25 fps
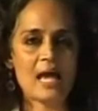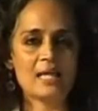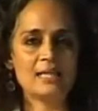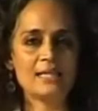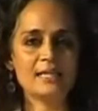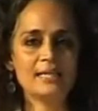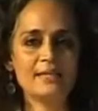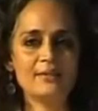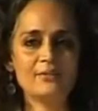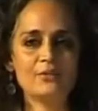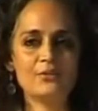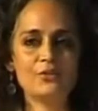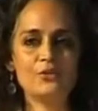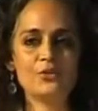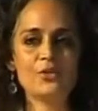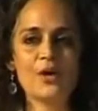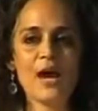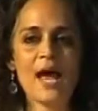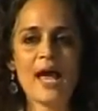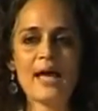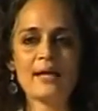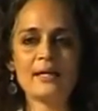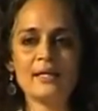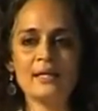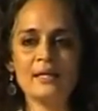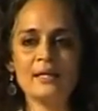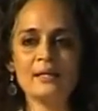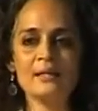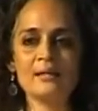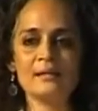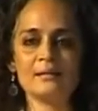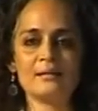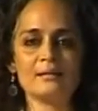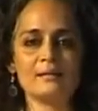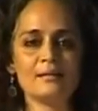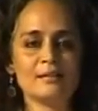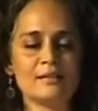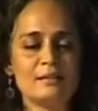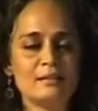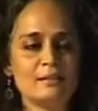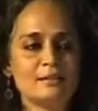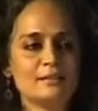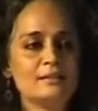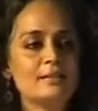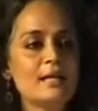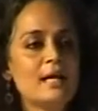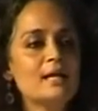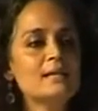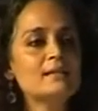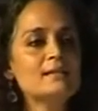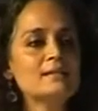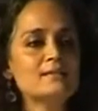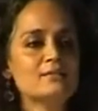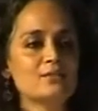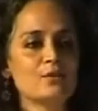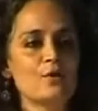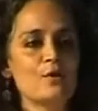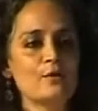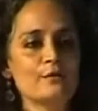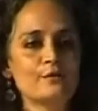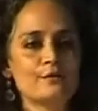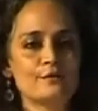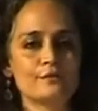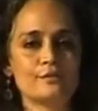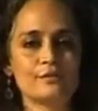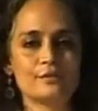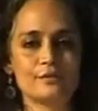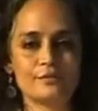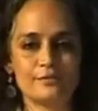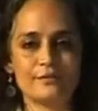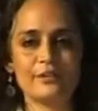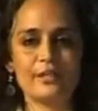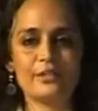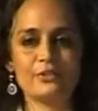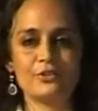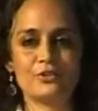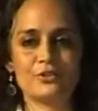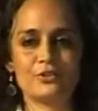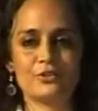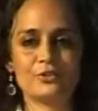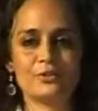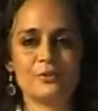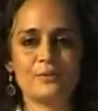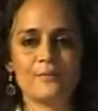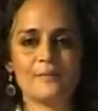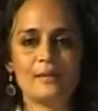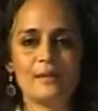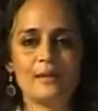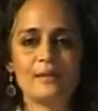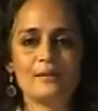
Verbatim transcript: and they drag in tons of fish,